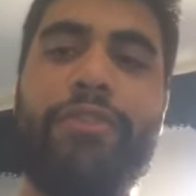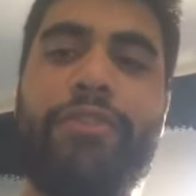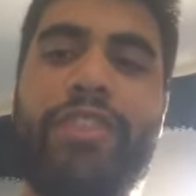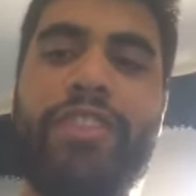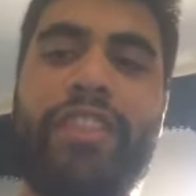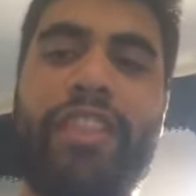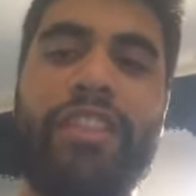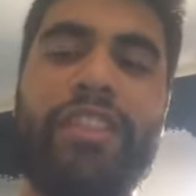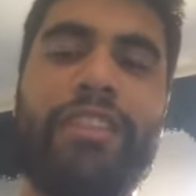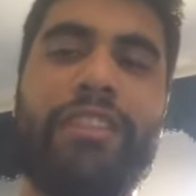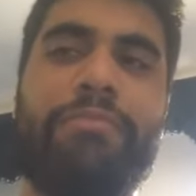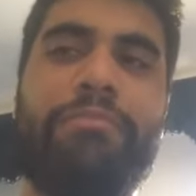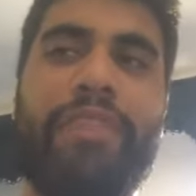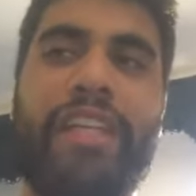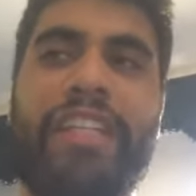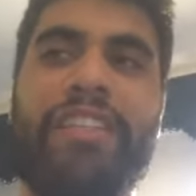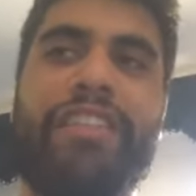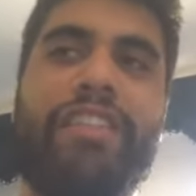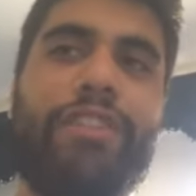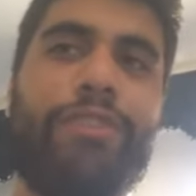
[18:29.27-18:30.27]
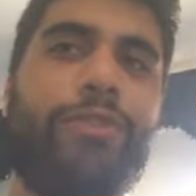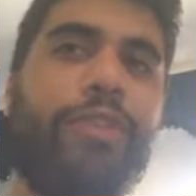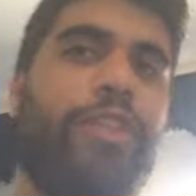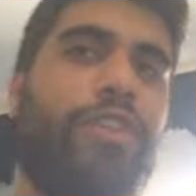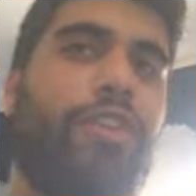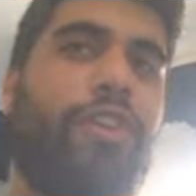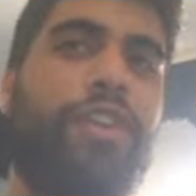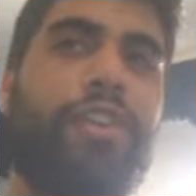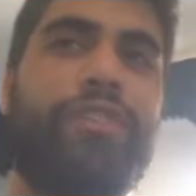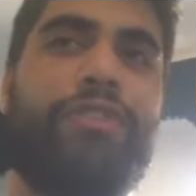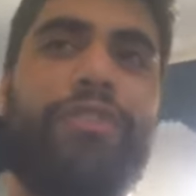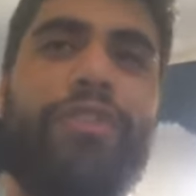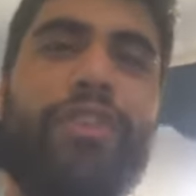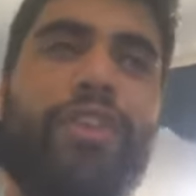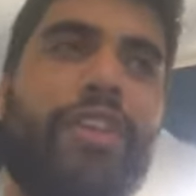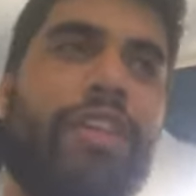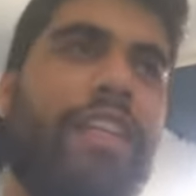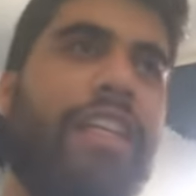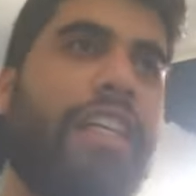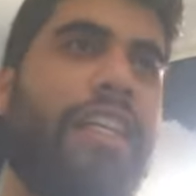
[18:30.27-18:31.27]
We just mix it with olive
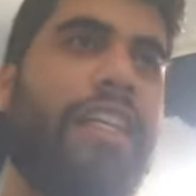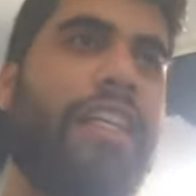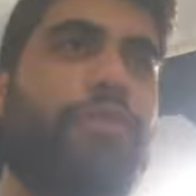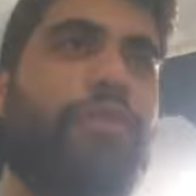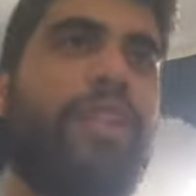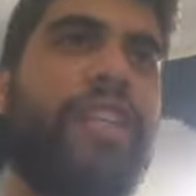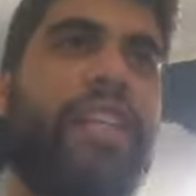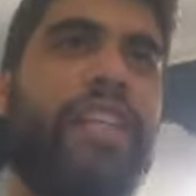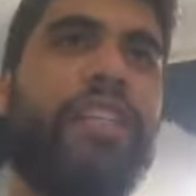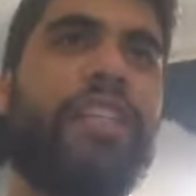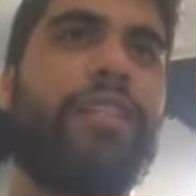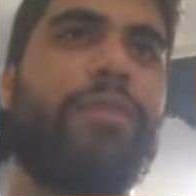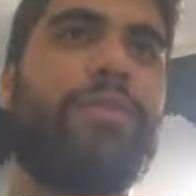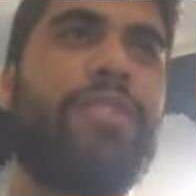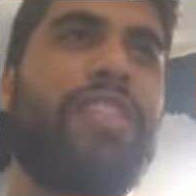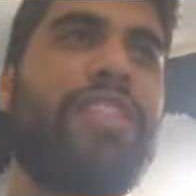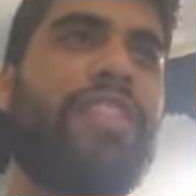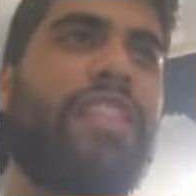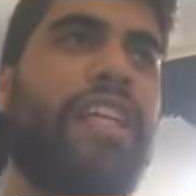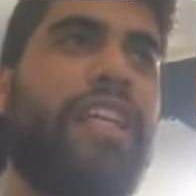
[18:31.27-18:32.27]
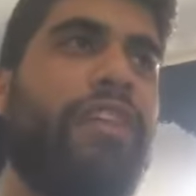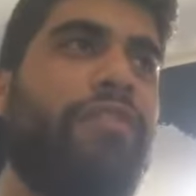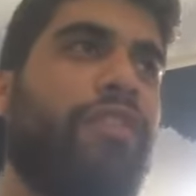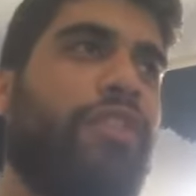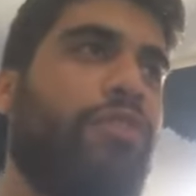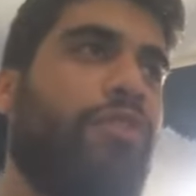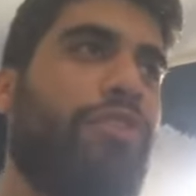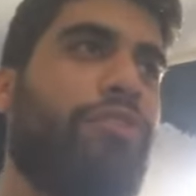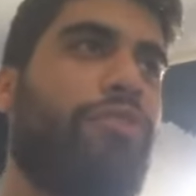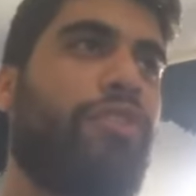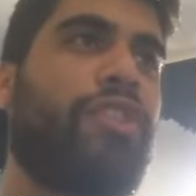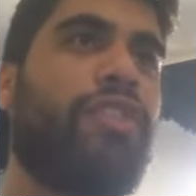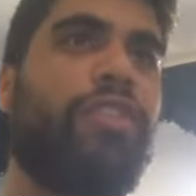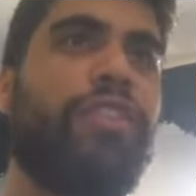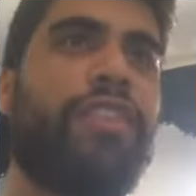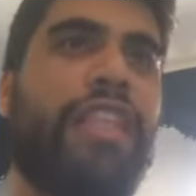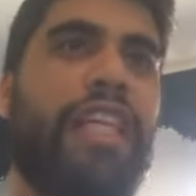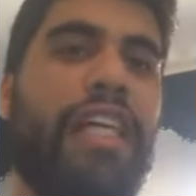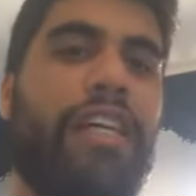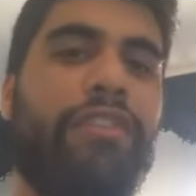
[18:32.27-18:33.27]
oil and we eat the bsisa, even if we
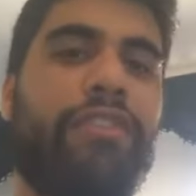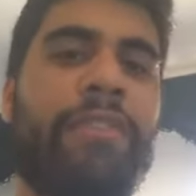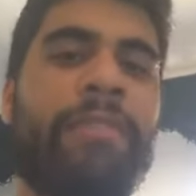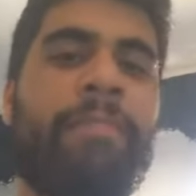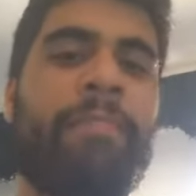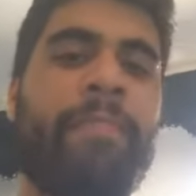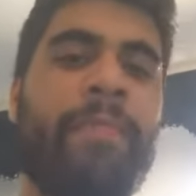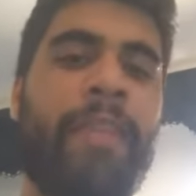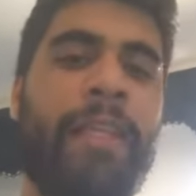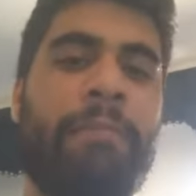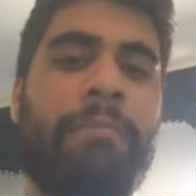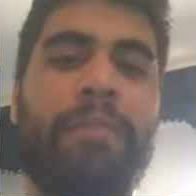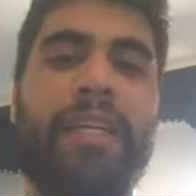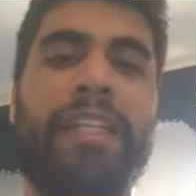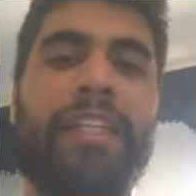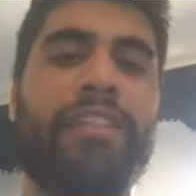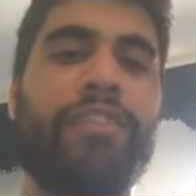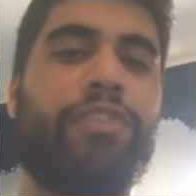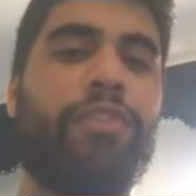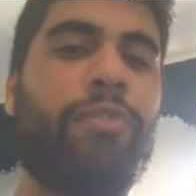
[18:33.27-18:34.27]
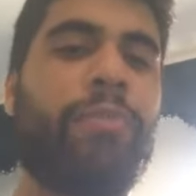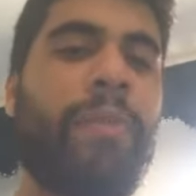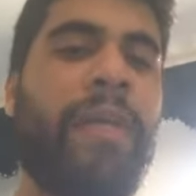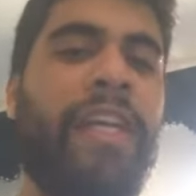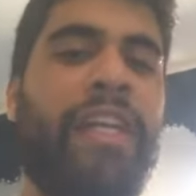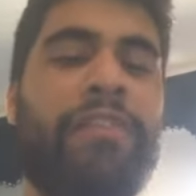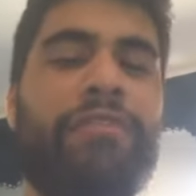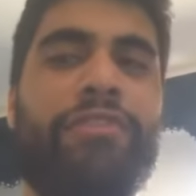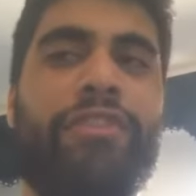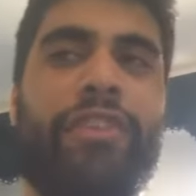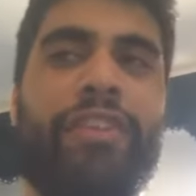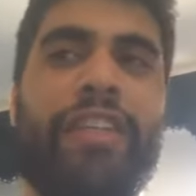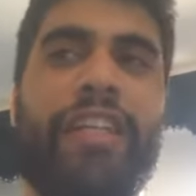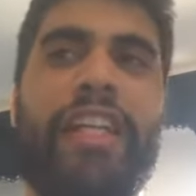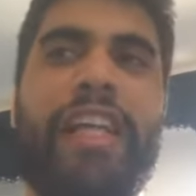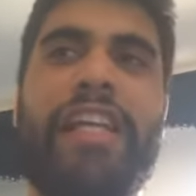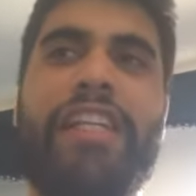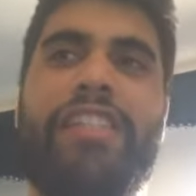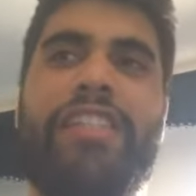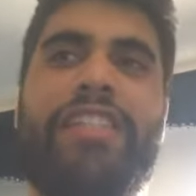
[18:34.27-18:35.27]
don't have money to pay for a
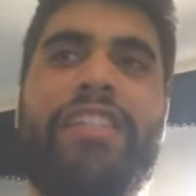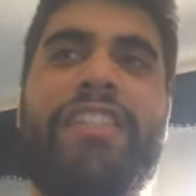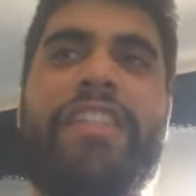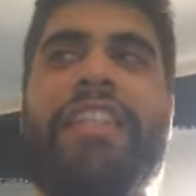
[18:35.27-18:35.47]
lunch.